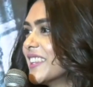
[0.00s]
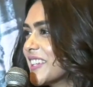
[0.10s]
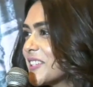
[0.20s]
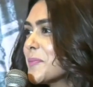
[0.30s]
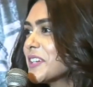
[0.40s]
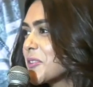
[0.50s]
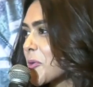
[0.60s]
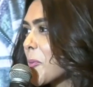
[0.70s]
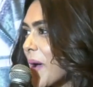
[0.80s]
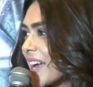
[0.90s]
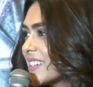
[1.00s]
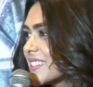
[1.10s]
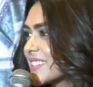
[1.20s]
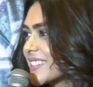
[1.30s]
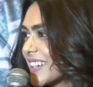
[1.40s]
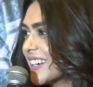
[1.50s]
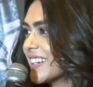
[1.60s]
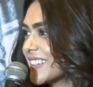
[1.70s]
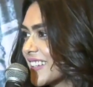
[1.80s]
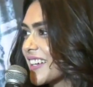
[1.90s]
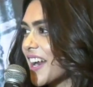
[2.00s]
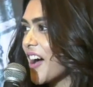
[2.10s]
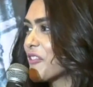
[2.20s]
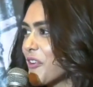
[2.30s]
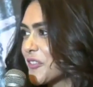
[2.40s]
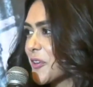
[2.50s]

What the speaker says: little bit romance. The graph of